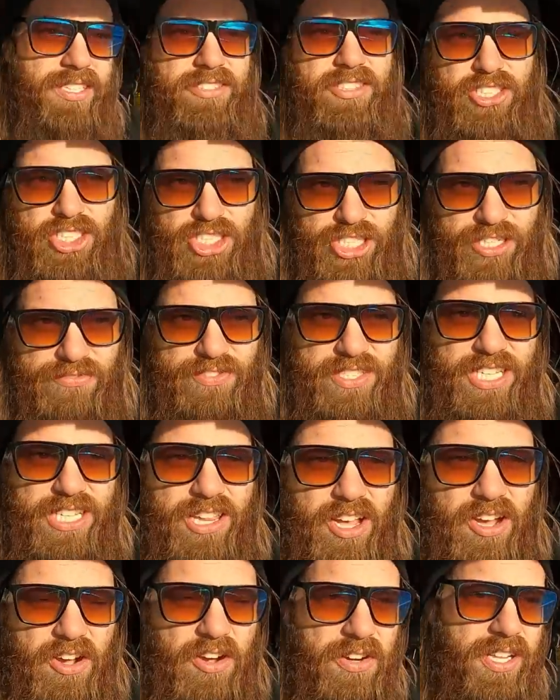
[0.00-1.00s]
it's a shifty
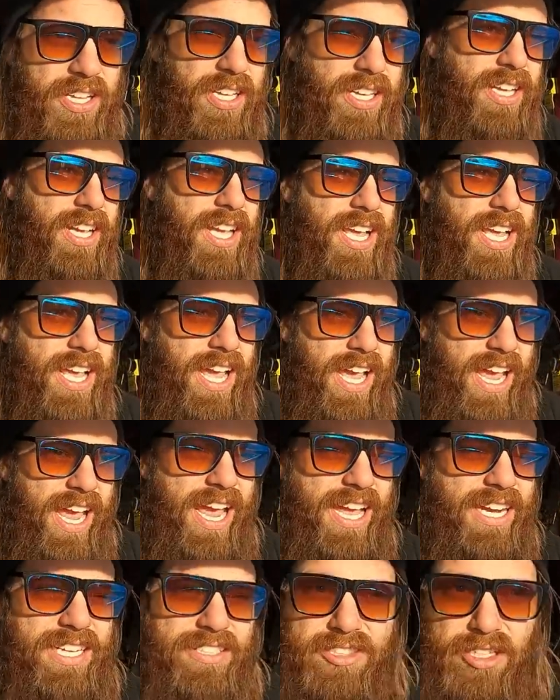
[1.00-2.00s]
load,
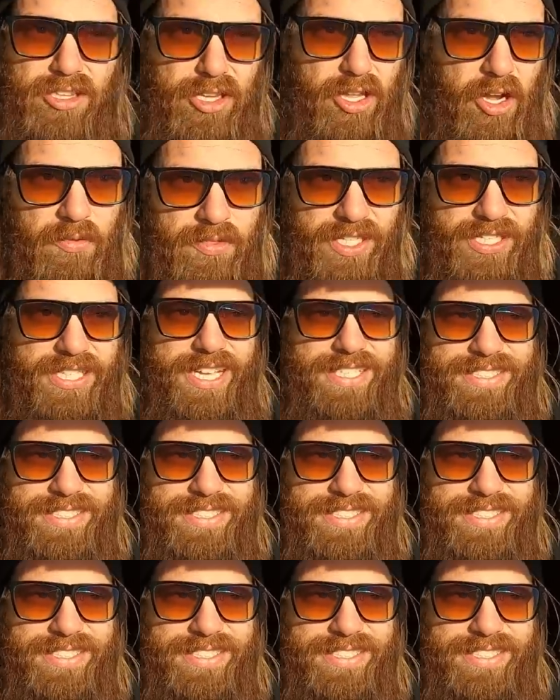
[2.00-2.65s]
and it's a load that